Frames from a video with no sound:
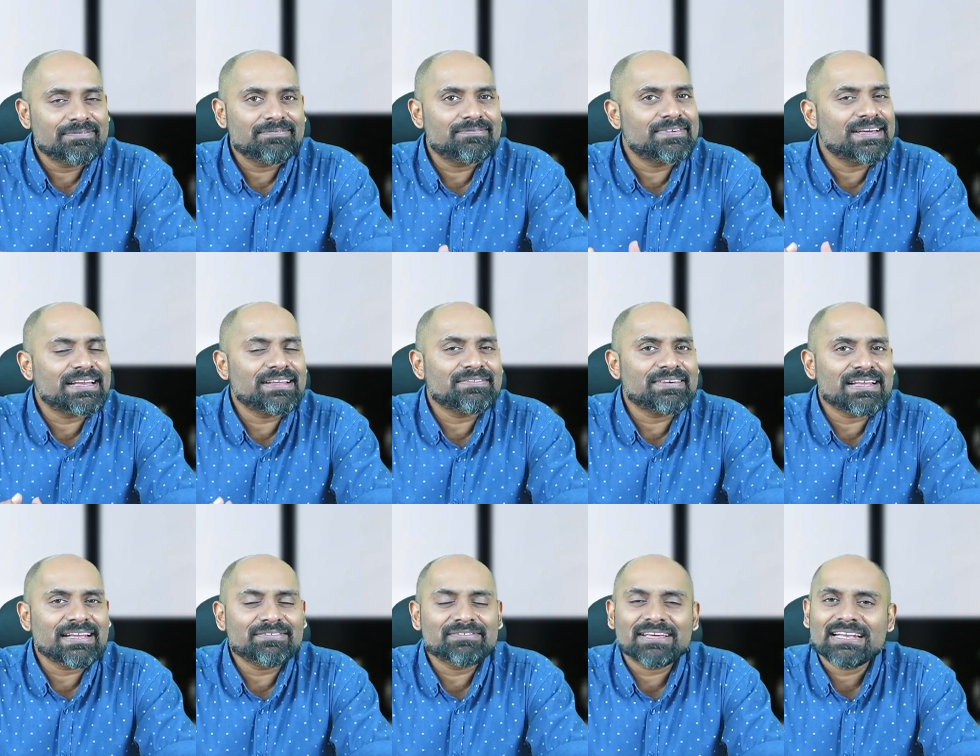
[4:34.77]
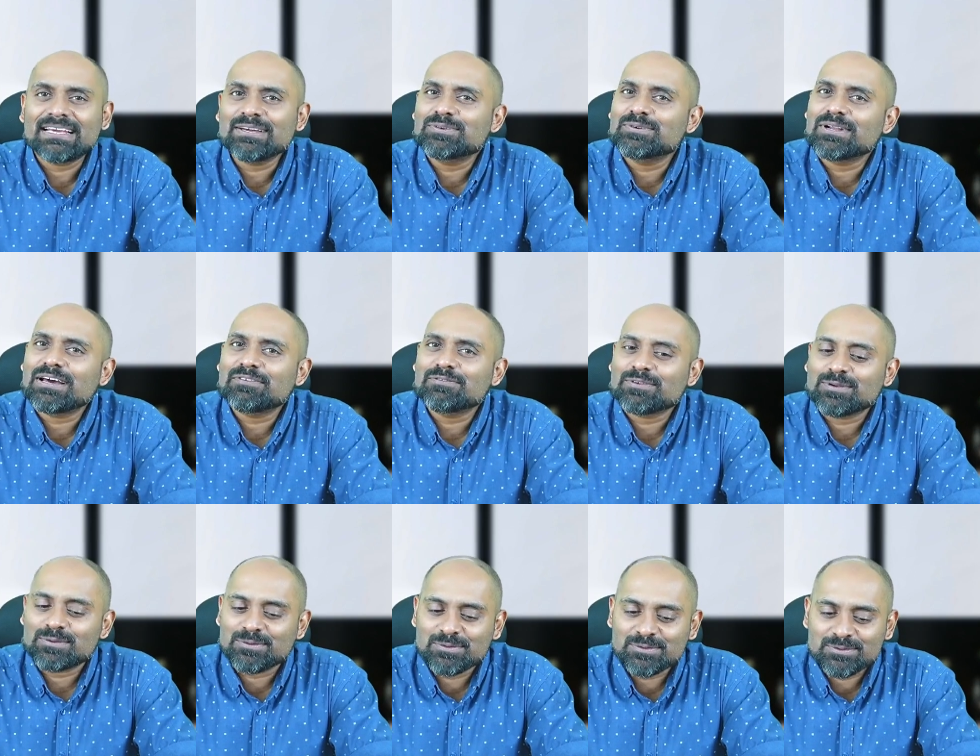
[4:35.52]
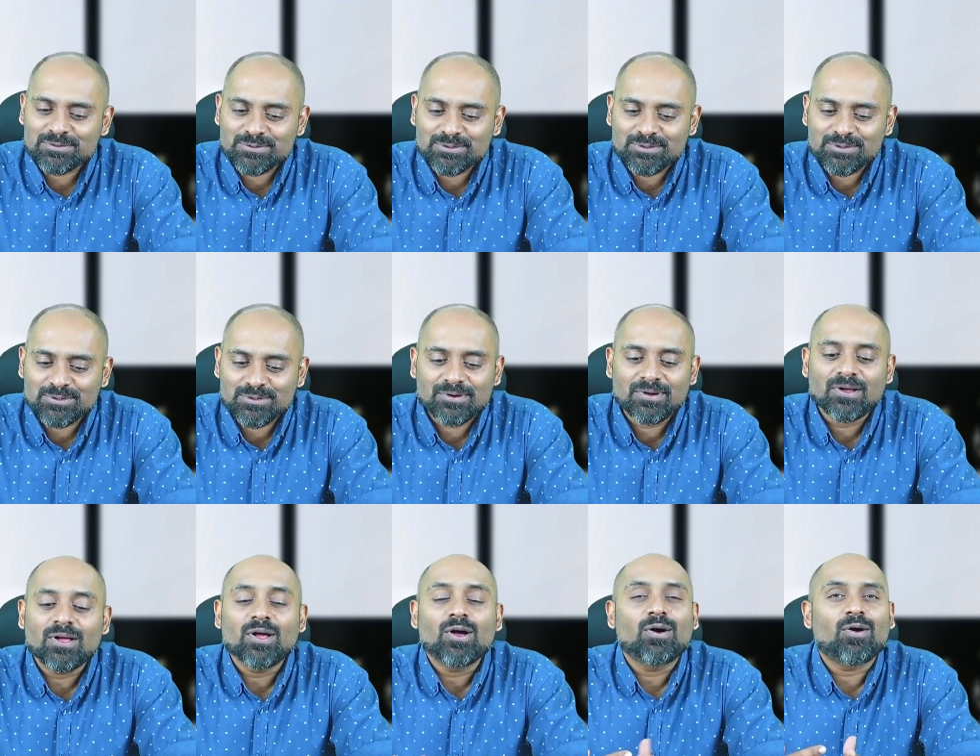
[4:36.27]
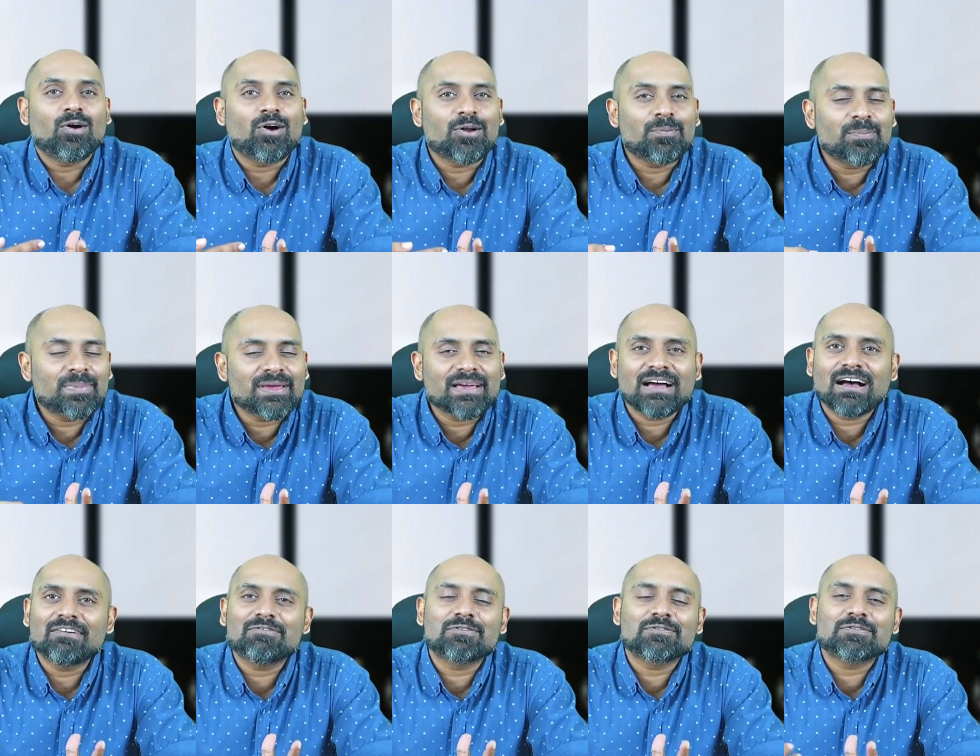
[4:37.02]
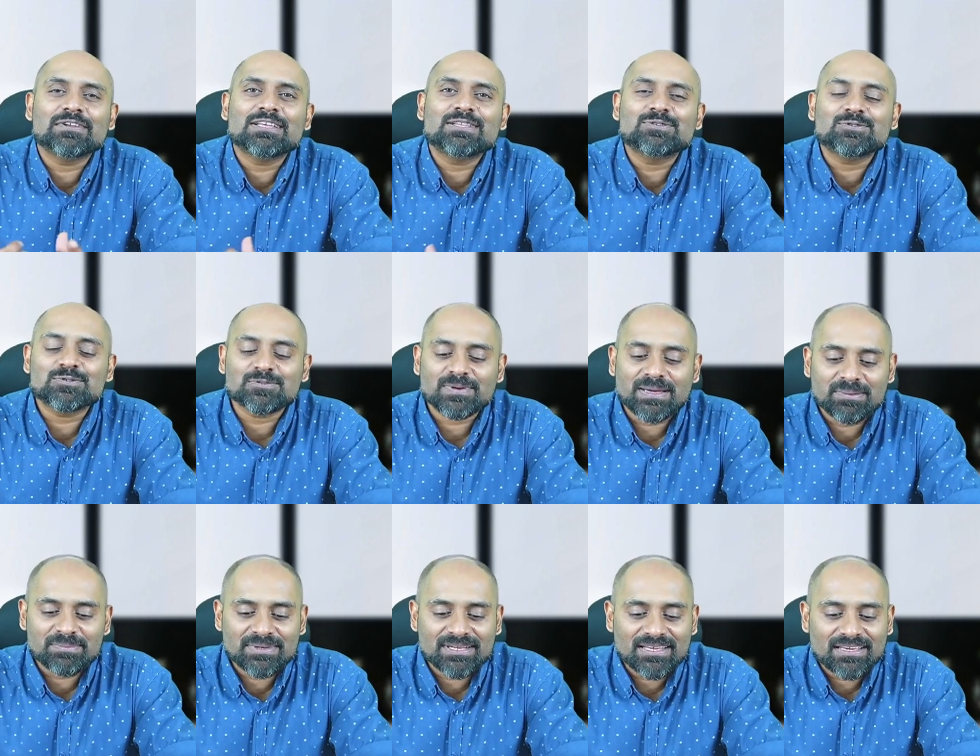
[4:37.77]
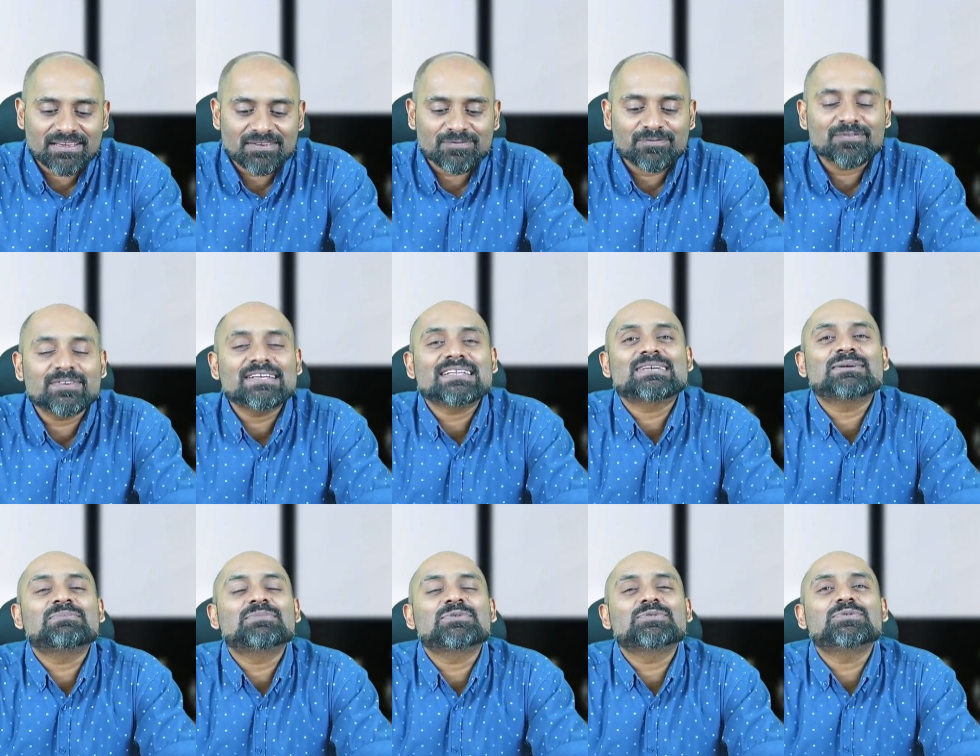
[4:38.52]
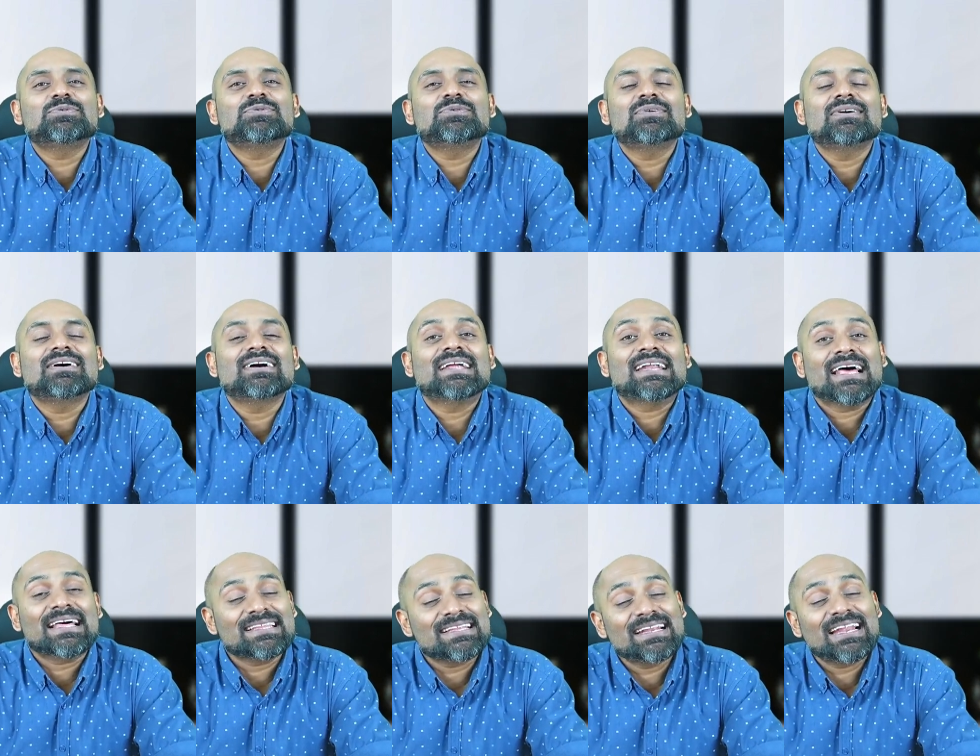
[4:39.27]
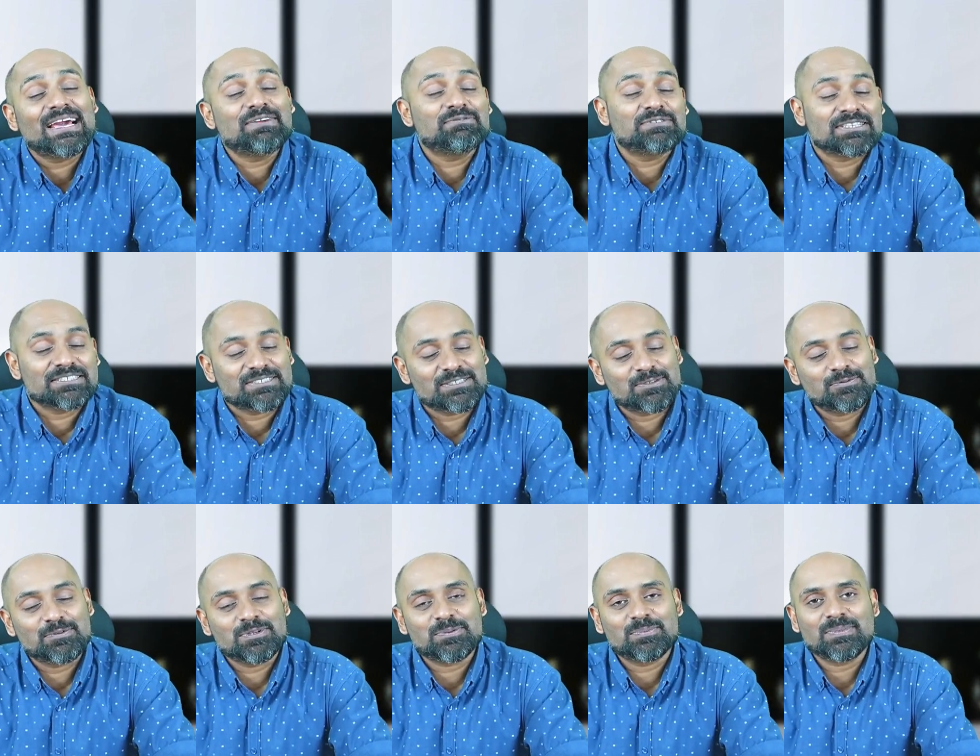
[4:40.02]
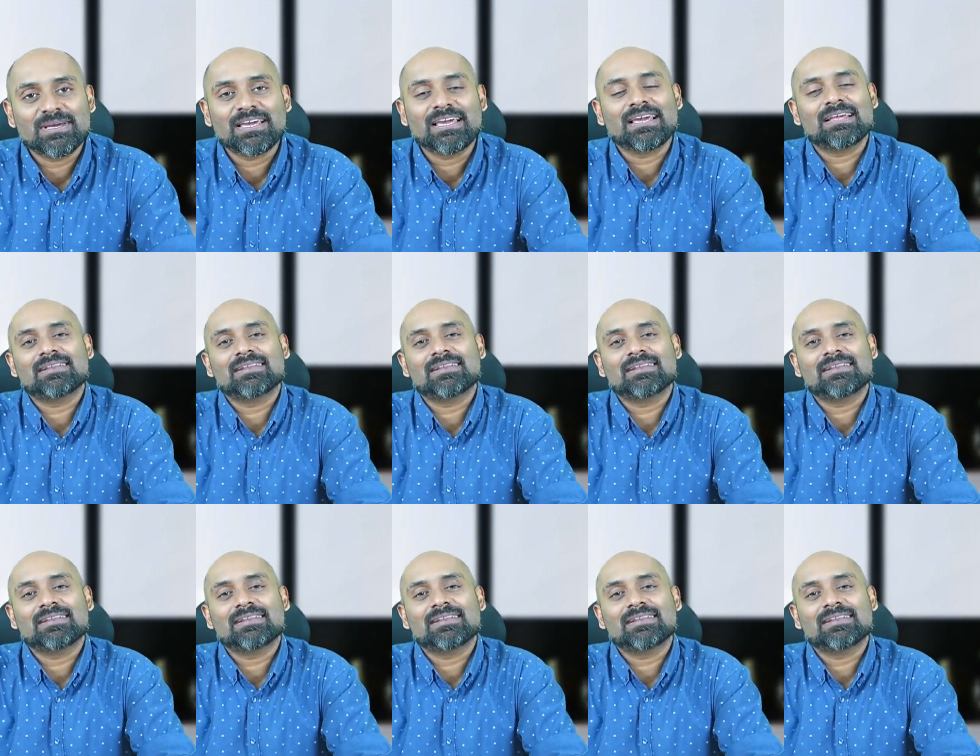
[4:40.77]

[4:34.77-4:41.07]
Very, very, very good afternoon. So on behalf of Neethu's family, welcome to another live session with me.